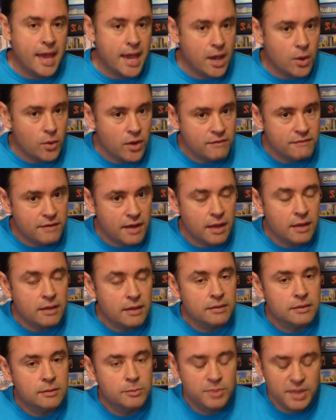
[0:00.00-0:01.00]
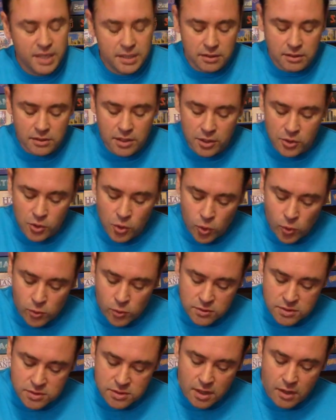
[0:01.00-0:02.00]
However, the beetle can
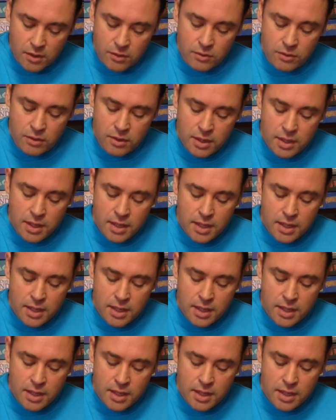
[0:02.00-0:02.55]
also